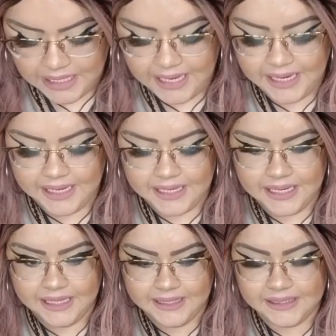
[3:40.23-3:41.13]

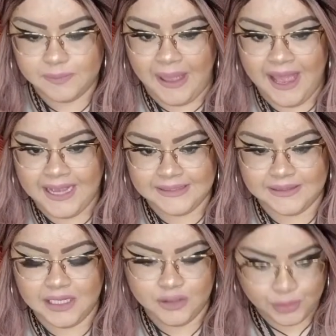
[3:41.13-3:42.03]
and this
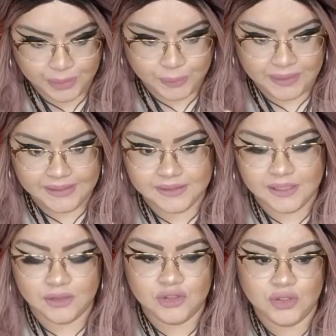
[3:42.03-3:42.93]
past three weeks
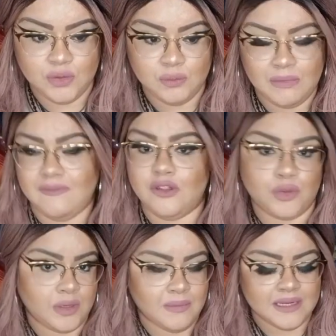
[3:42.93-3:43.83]
to maybe
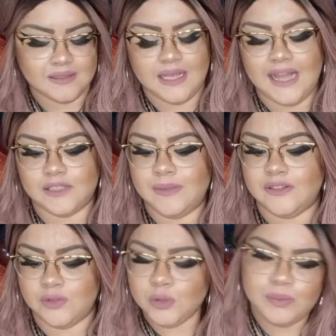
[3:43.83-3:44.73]
three months has been
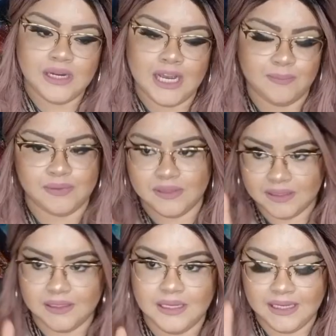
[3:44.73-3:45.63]
super
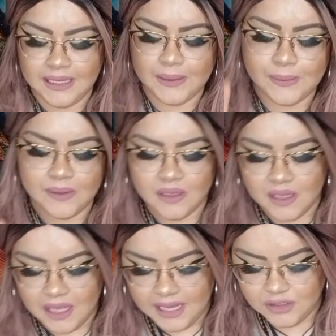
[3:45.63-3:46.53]
uphill
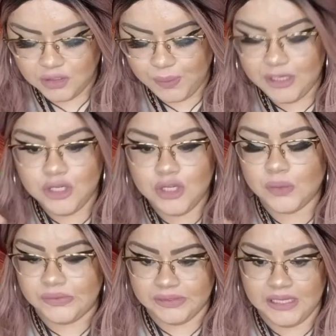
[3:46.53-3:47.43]
into where you
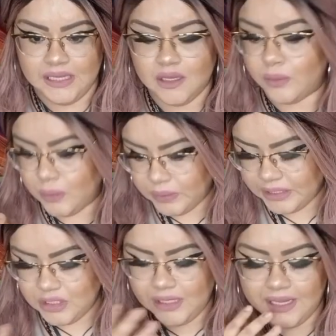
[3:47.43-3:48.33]
don't see the
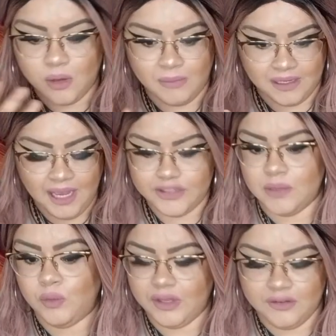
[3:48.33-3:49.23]
reward you're like oh my gosh
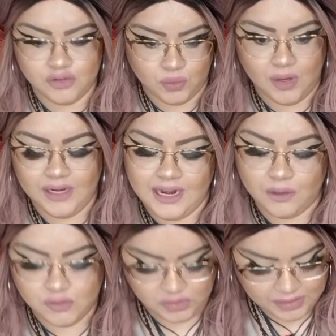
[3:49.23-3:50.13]
i'm working so hard that i
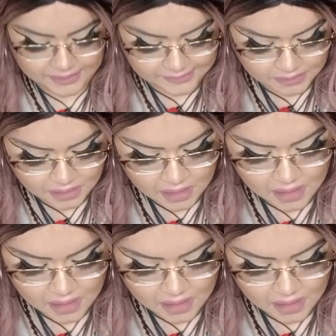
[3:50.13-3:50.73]
don't see this